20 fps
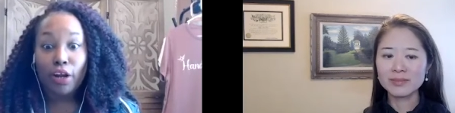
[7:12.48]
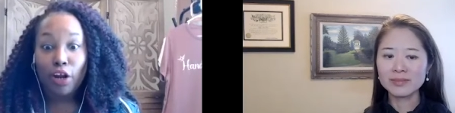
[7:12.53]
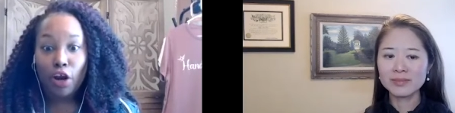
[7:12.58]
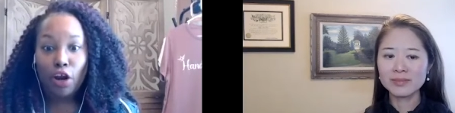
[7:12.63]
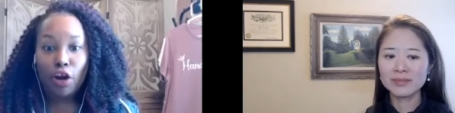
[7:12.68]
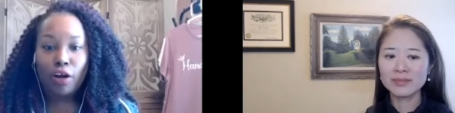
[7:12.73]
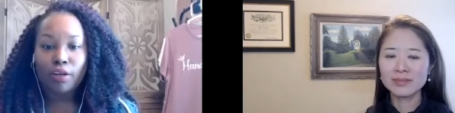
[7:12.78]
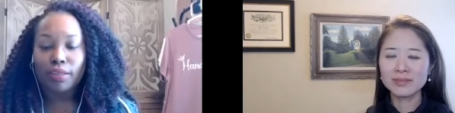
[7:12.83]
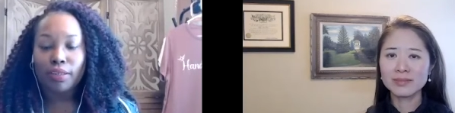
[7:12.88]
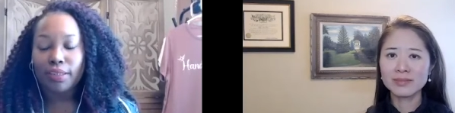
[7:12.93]
Speaker 1: at
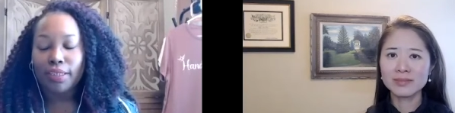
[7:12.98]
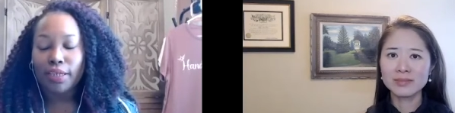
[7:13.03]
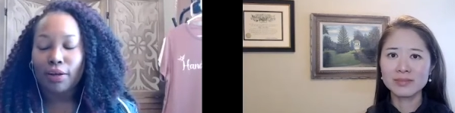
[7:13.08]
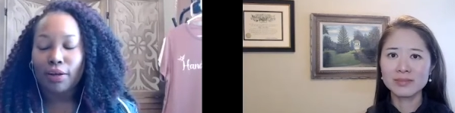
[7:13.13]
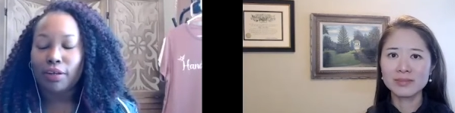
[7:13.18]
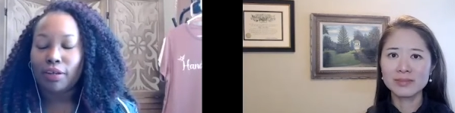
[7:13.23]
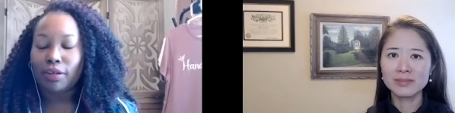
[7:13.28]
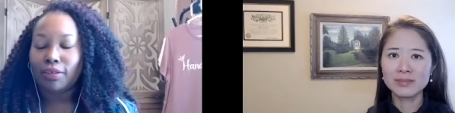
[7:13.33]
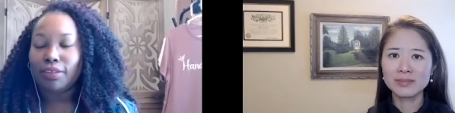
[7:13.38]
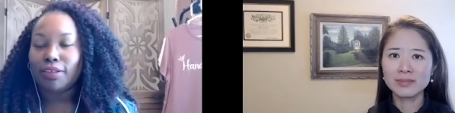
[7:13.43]
her, stared
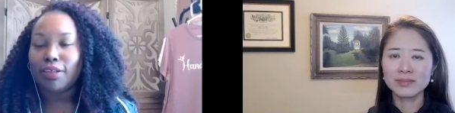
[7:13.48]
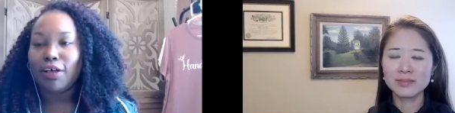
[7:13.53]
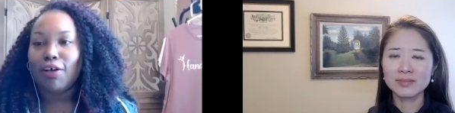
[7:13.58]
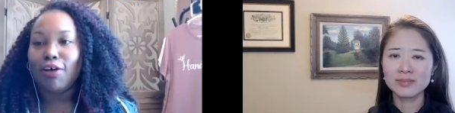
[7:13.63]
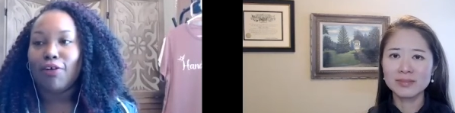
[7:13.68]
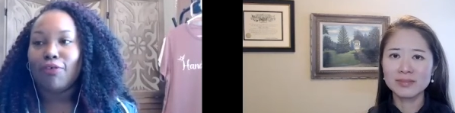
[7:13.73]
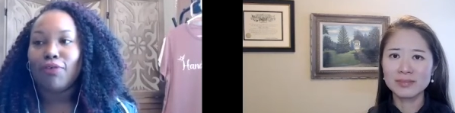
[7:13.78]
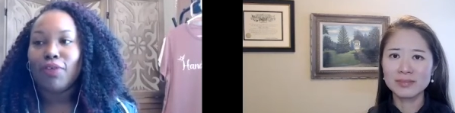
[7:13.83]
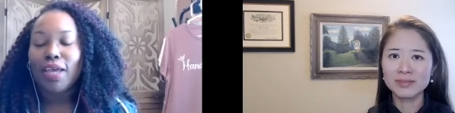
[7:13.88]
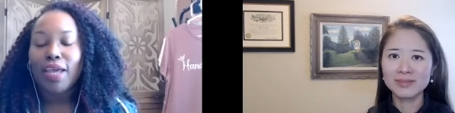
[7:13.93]
at
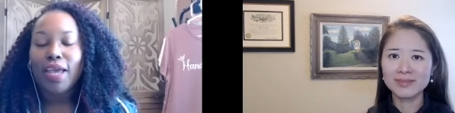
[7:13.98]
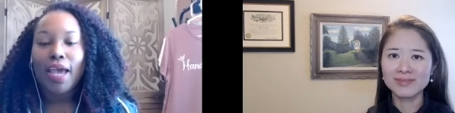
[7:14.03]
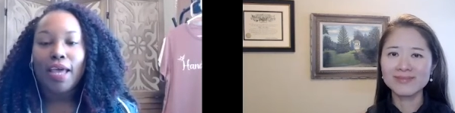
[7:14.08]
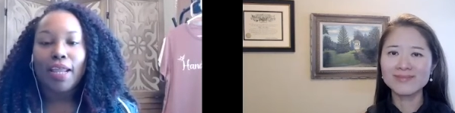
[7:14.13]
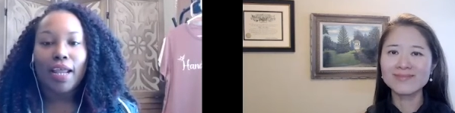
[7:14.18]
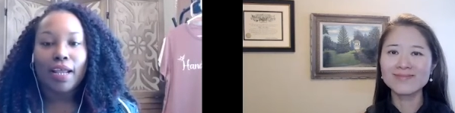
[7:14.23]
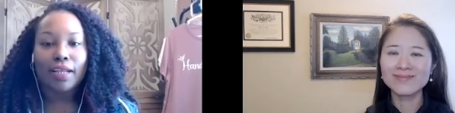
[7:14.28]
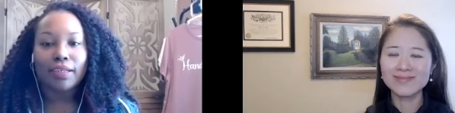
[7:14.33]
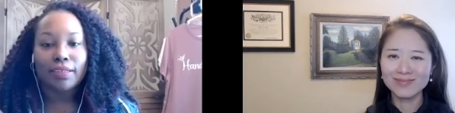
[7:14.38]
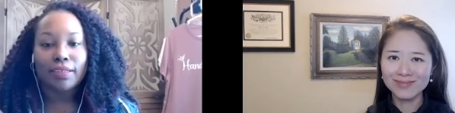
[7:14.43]
herself. And
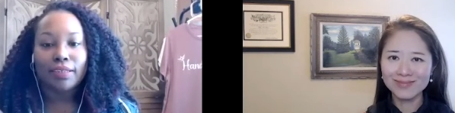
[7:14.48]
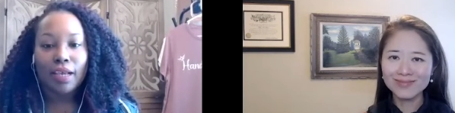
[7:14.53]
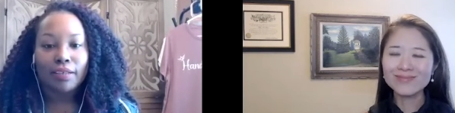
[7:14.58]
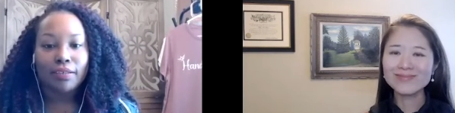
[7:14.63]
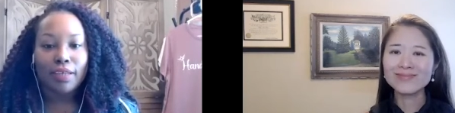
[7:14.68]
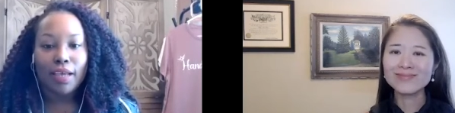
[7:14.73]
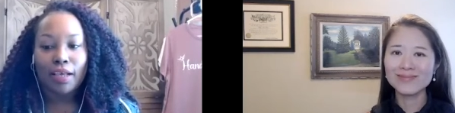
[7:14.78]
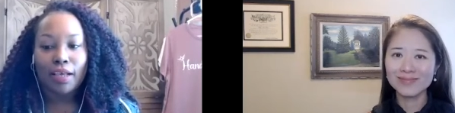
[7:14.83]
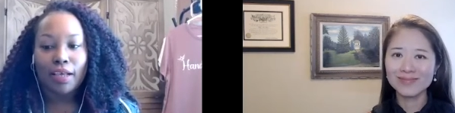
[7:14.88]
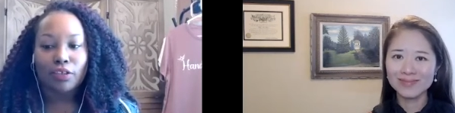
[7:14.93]
I decided
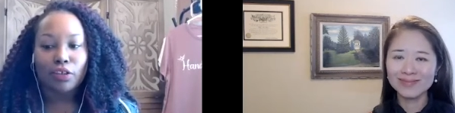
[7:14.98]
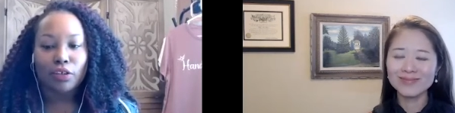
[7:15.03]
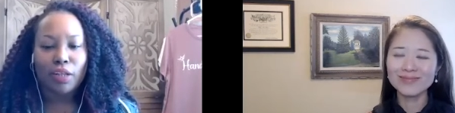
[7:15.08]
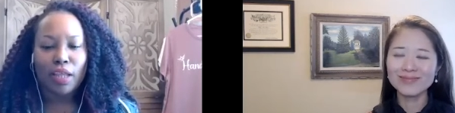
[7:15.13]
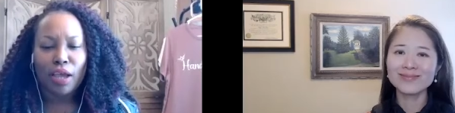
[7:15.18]
to ask her,